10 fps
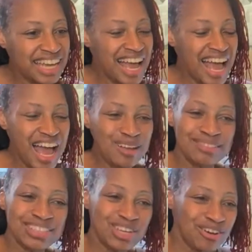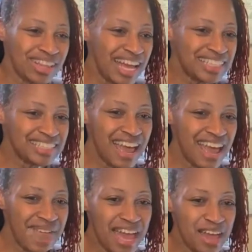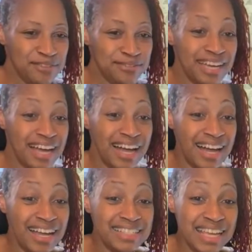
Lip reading: I'm so glad to have you guys